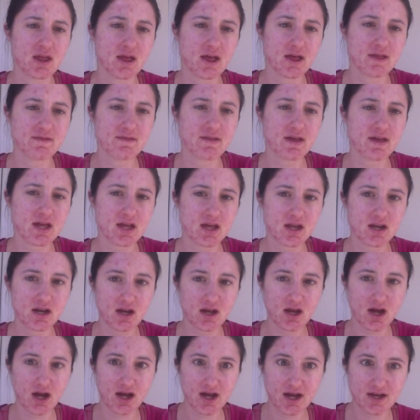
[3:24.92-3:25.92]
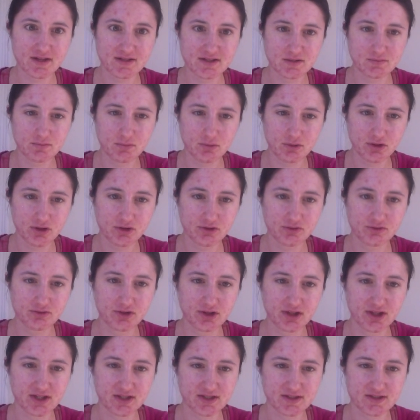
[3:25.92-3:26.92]
And then I had some more
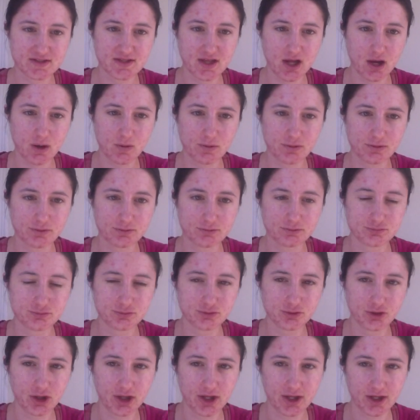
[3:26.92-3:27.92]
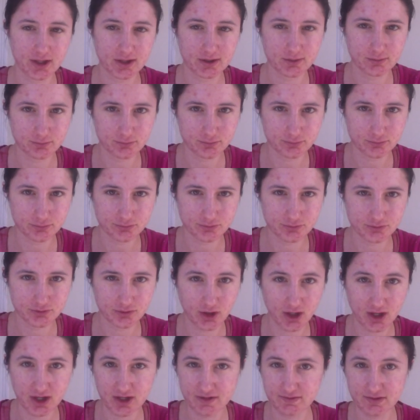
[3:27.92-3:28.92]
feelings that were, like,
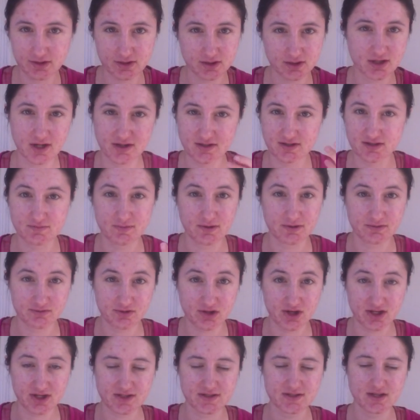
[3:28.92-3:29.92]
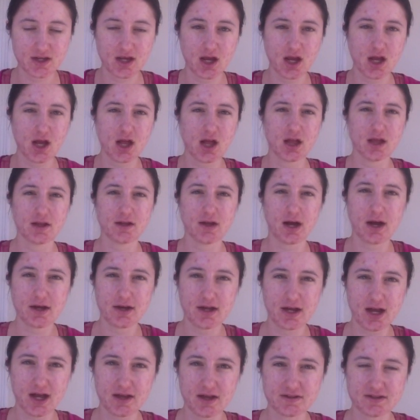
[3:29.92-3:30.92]
not even connected to my face. I
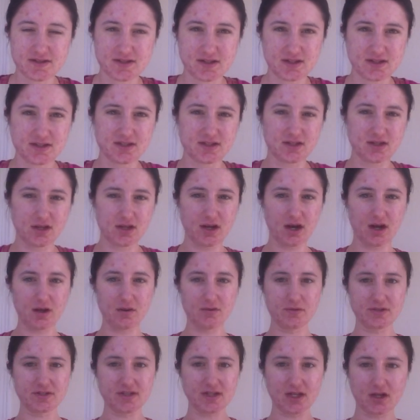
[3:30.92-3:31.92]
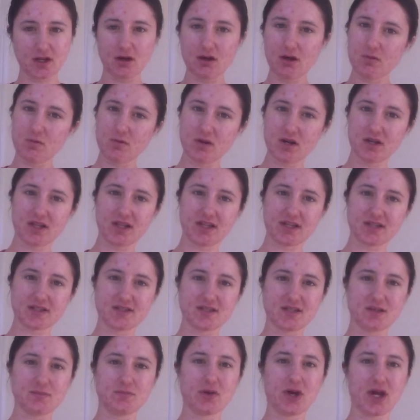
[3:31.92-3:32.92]
had the sense that I was like, oh, I want to, like,
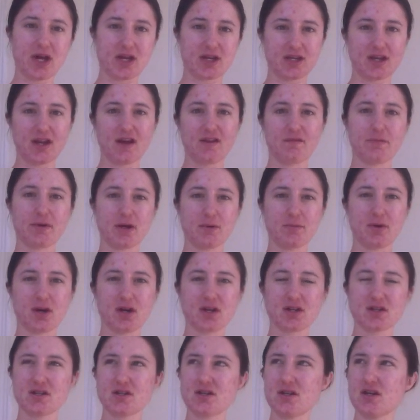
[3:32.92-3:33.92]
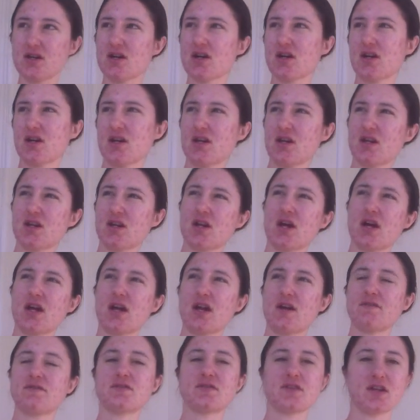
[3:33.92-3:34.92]
sit back and have better posture. And
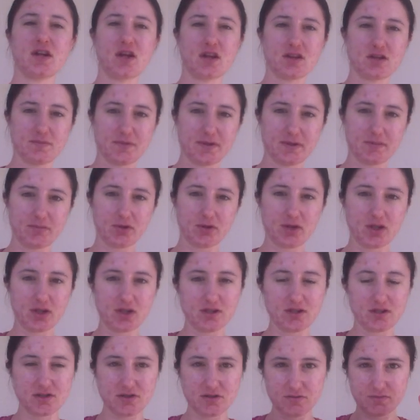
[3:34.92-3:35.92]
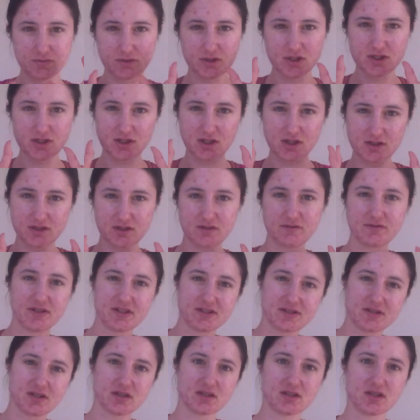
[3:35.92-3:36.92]
I've seen other people that do push up on their
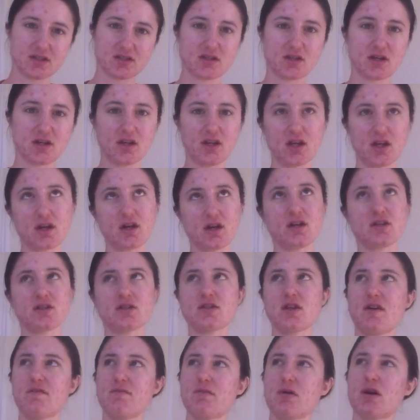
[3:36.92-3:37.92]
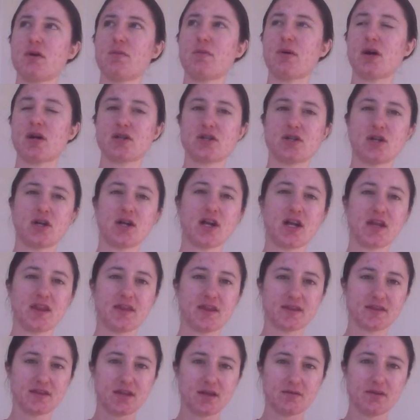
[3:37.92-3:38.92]
face like this. They're like, oh, I just have better posture. And I
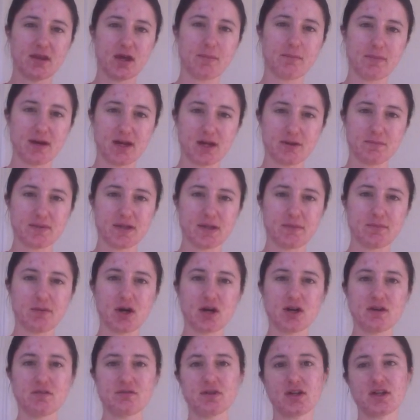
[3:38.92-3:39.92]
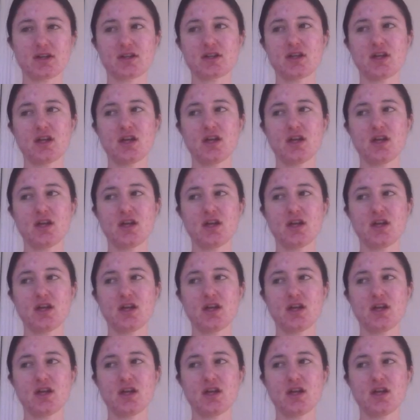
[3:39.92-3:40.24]
think that that might be part of, like,